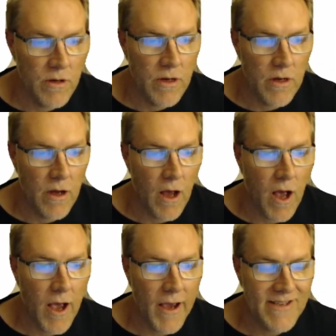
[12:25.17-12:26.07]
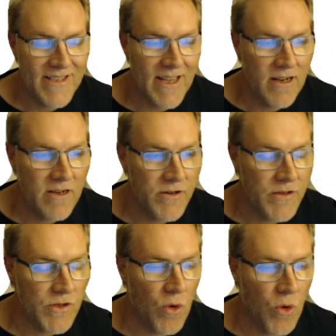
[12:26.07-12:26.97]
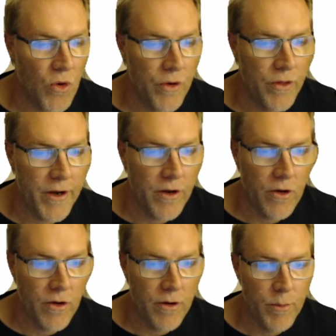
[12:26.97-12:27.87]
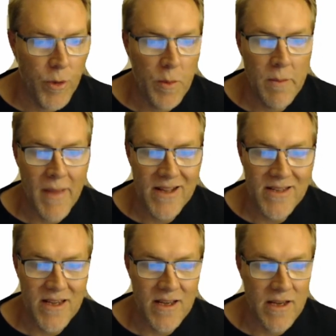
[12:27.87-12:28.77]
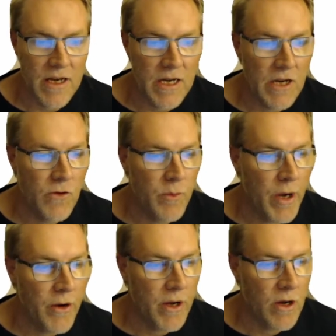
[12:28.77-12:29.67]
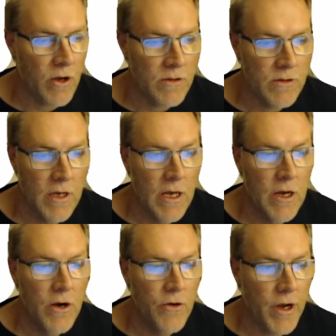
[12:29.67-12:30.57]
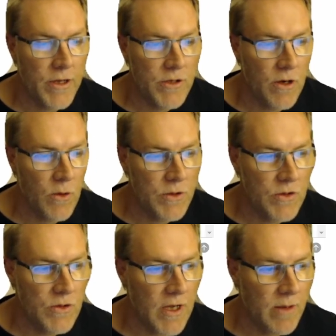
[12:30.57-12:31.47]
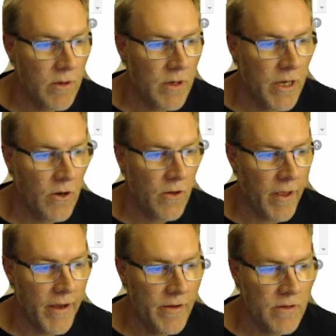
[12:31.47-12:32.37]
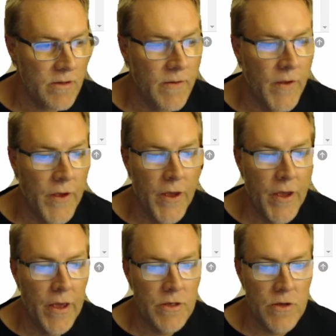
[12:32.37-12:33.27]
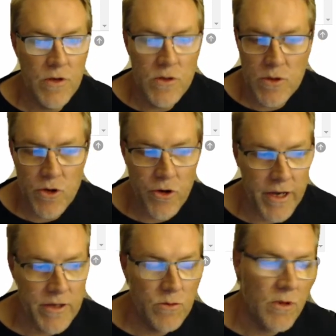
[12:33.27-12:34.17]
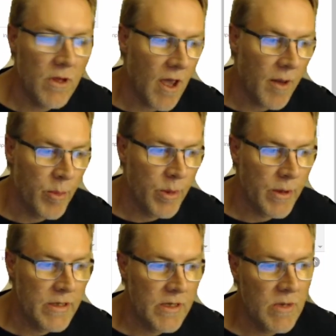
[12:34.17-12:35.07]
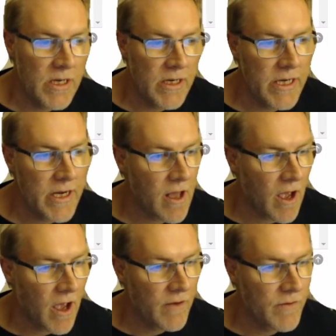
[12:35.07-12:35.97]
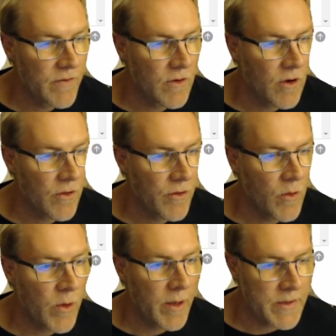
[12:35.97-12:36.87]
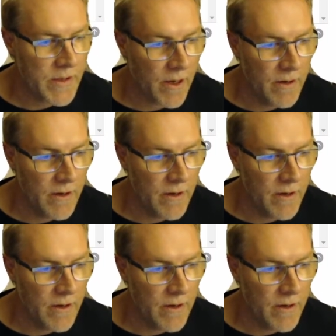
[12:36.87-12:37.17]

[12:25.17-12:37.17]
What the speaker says: high sellers or that are problematic and need repairing a lot. Right, so I wanted to double click on that. So this was created with the app. It's immediately live on the website